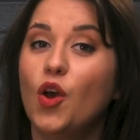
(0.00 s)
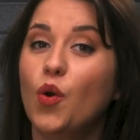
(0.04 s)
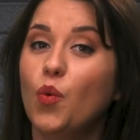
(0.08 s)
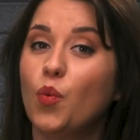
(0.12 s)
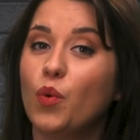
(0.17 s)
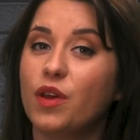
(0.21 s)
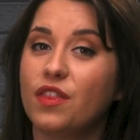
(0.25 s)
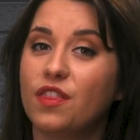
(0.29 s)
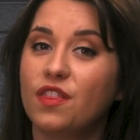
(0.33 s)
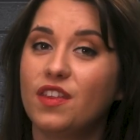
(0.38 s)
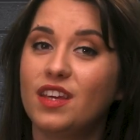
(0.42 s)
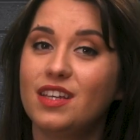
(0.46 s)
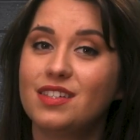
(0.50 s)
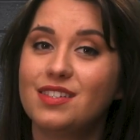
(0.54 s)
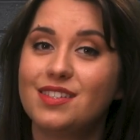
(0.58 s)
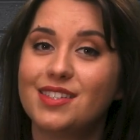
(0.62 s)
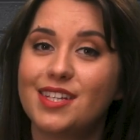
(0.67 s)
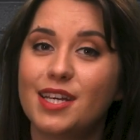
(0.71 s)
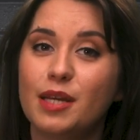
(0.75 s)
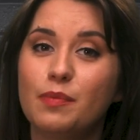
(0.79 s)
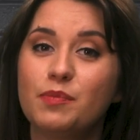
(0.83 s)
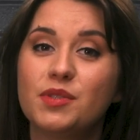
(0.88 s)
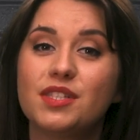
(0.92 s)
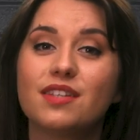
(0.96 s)
With these
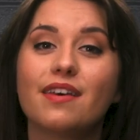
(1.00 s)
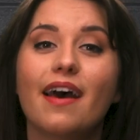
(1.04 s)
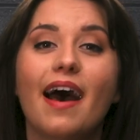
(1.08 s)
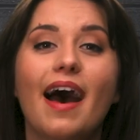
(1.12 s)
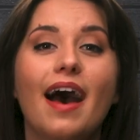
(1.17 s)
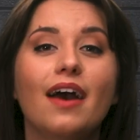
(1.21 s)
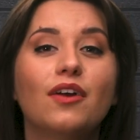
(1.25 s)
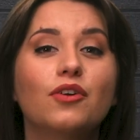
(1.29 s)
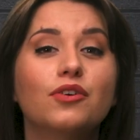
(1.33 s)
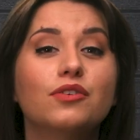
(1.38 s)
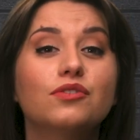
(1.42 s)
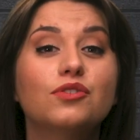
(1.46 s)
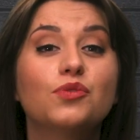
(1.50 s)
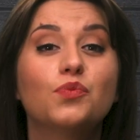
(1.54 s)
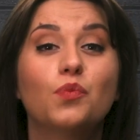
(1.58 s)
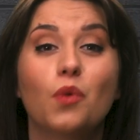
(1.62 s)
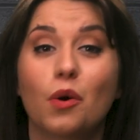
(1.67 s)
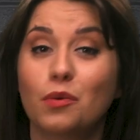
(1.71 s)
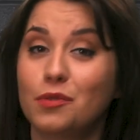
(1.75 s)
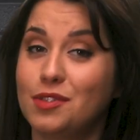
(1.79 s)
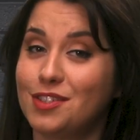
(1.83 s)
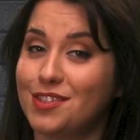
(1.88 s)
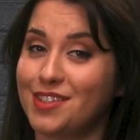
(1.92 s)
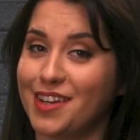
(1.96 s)
tips, hackers
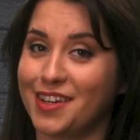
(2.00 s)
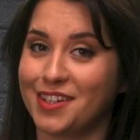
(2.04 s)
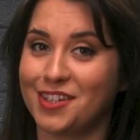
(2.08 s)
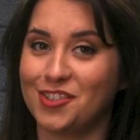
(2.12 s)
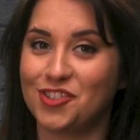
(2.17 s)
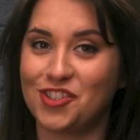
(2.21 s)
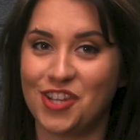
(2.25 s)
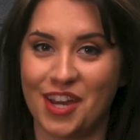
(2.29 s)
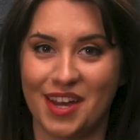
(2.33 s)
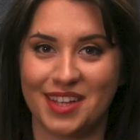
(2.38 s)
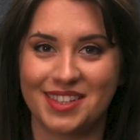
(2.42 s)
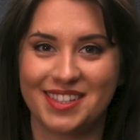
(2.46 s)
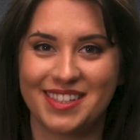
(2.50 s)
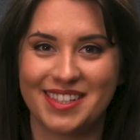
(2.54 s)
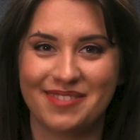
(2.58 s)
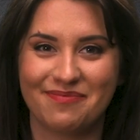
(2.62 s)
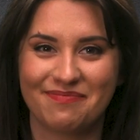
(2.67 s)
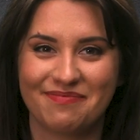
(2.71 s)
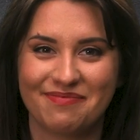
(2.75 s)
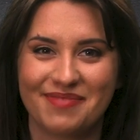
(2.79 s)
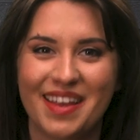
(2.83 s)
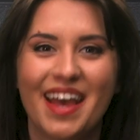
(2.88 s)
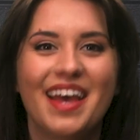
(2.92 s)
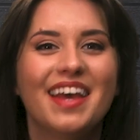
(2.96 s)
won't stand a chance.
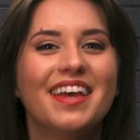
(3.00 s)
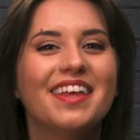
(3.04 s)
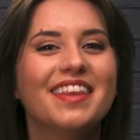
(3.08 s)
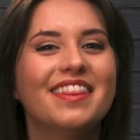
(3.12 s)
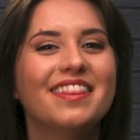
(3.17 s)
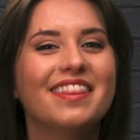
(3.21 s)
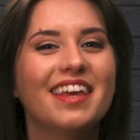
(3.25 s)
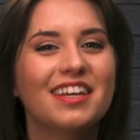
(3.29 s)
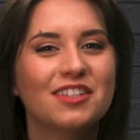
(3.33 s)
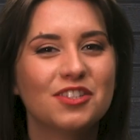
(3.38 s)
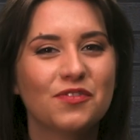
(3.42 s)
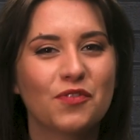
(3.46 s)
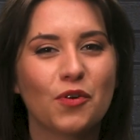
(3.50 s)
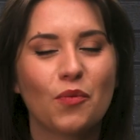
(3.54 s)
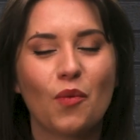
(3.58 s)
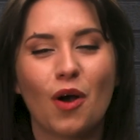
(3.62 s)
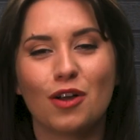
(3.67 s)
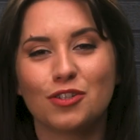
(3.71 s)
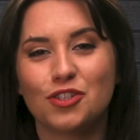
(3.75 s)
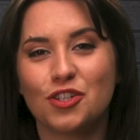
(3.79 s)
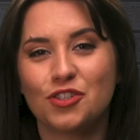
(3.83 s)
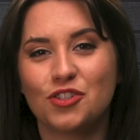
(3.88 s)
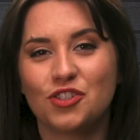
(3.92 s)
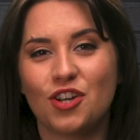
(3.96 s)
Thanks for
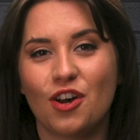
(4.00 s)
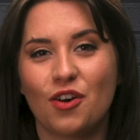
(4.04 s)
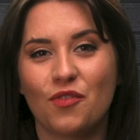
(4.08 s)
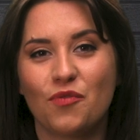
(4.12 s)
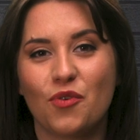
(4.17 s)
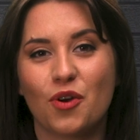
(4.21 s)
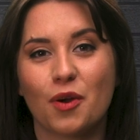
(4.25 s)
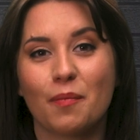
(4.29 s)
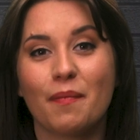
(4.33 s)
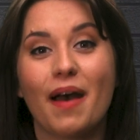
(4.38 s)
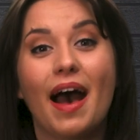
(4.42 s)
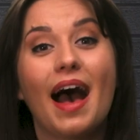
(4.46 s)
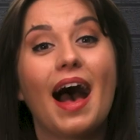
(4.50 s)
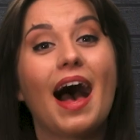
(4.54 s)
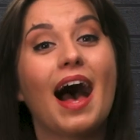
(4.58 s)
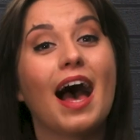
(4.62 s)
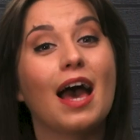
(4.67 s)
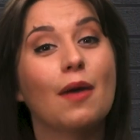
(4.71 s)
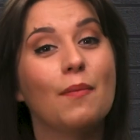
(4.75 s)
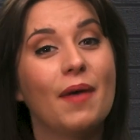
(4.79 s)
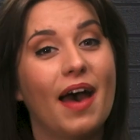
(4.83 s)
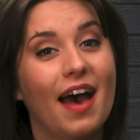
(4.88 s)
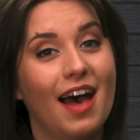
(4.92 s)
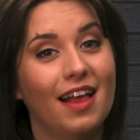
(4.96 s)
watching JotForm.
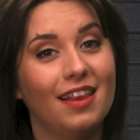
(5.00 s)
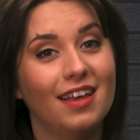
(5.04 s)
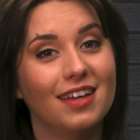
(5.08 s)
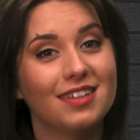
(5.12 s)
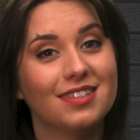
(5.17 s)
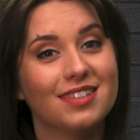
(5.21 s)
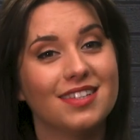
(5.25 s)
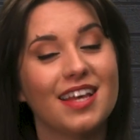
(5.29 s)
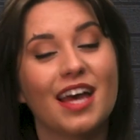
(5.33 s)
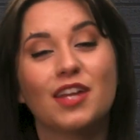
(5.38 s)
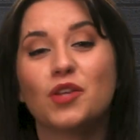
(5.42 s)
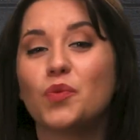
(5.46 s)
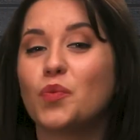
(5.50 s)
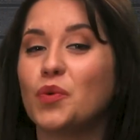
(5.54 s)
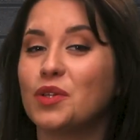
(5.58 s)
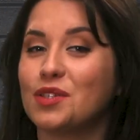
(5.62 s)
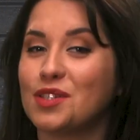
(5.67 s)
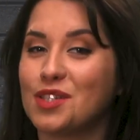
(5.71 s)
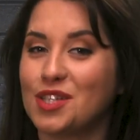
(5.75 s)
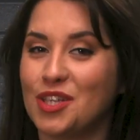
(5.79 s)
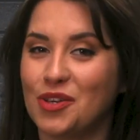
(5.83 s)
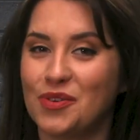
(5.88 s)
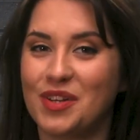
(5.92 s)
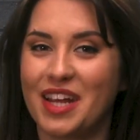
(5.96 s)
I'm Alex, and we'll
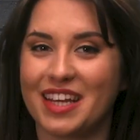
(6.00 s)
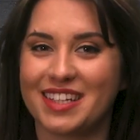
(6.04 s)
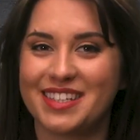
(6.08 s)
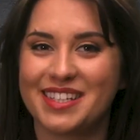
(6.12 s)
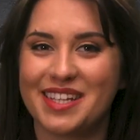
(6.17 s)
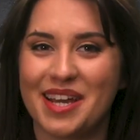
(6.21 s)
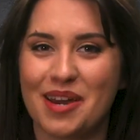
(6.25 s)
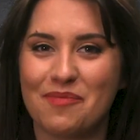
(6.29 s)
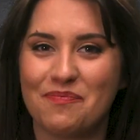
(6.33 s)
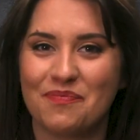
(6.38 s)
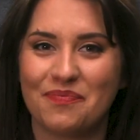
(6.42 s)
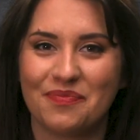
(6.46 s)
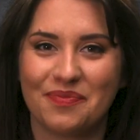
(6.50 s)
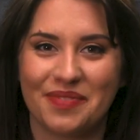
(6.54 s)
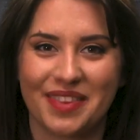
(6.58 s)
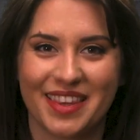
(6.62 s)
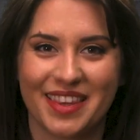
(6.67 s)
see you next time.